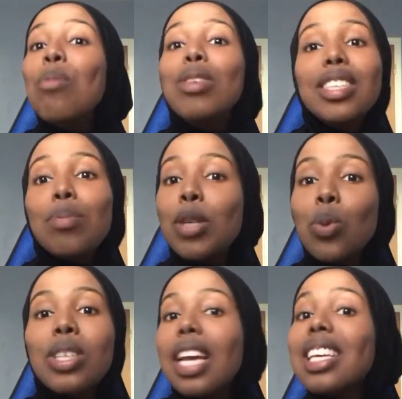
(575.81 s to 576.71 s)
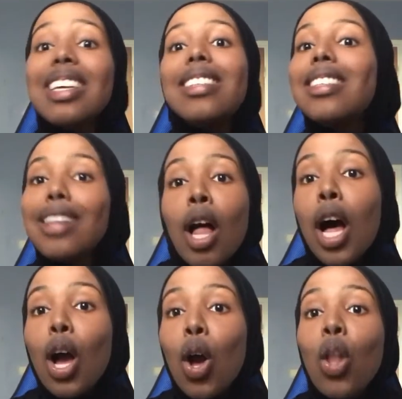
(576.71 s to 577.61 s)
But this person was like, it's still
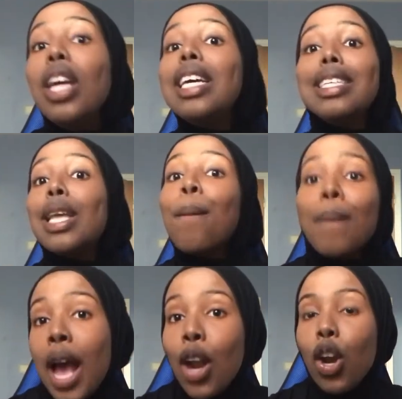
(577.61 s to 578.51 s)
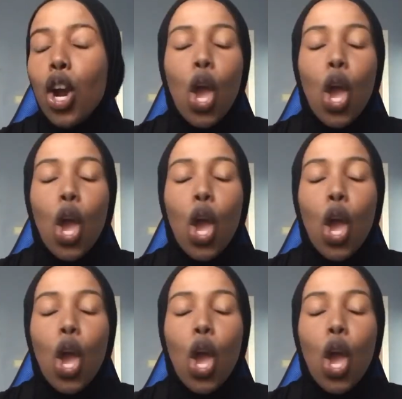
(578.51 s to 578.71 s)
alcohol. It doesn't matter.